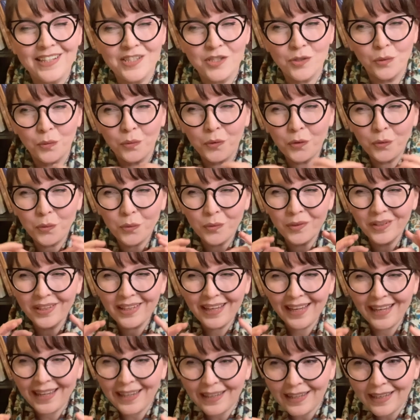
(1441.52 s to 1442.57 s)
so
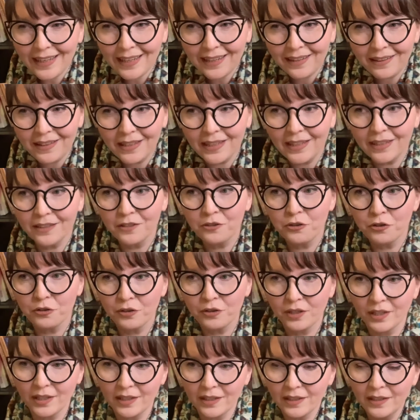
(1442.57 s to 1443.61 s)
creating the
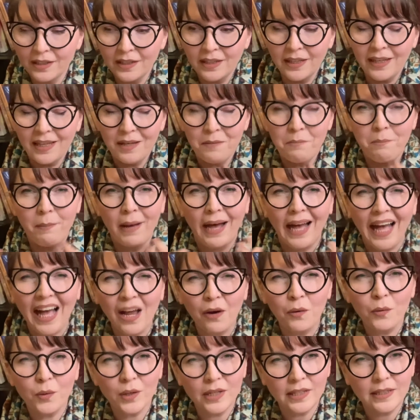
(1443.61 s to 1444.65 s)
yantra,
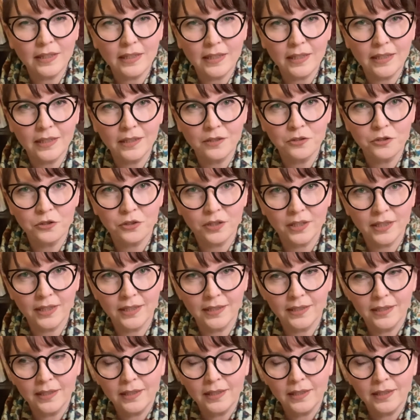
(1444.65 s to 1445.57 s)
empowering the yantra,